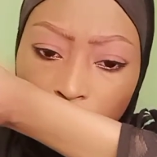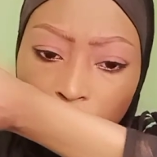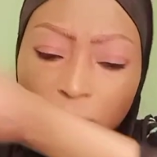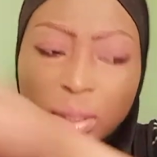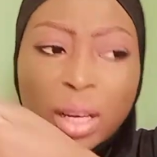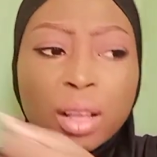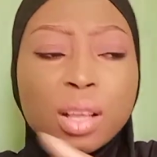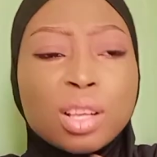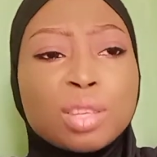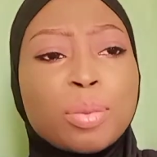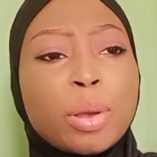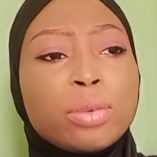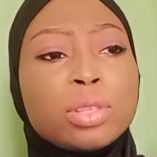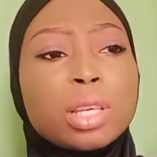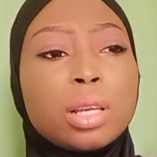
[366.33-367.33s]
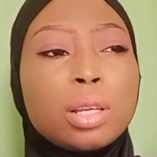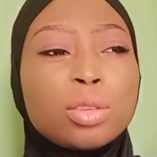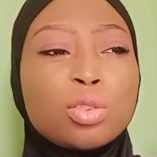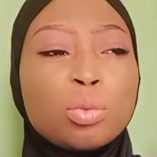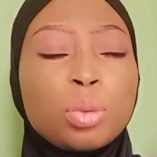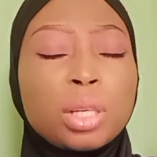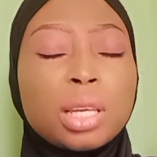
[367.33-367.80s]
It smells a little
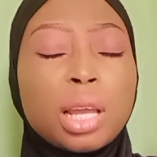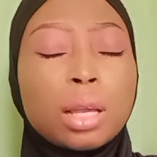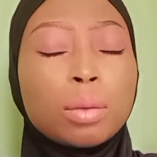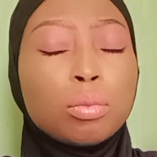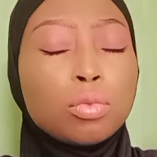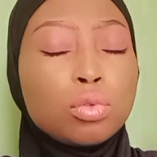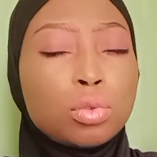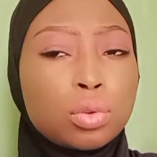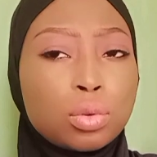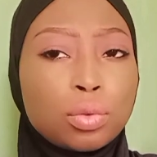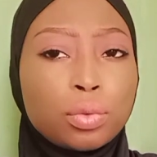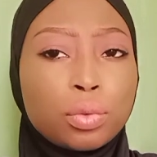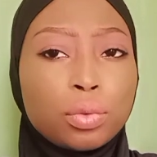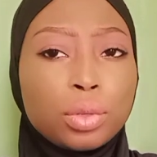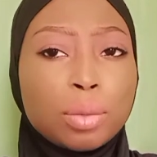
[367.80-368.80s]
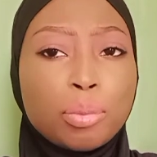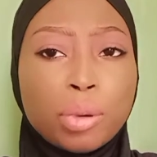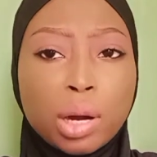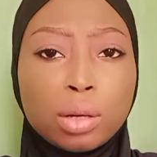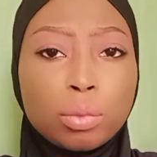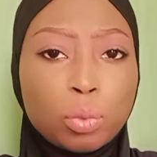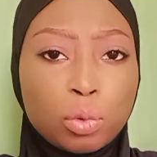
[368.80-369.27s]
bit like Musuf, the
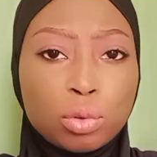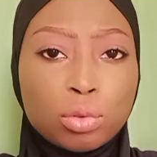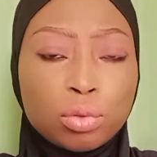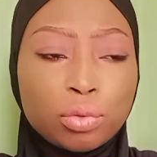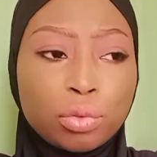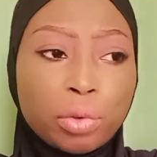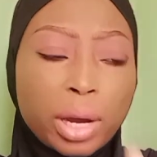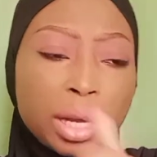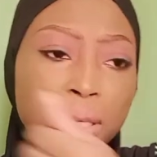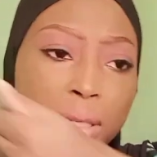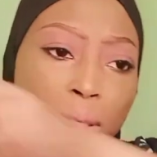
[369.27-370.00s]
brown Musuf, right?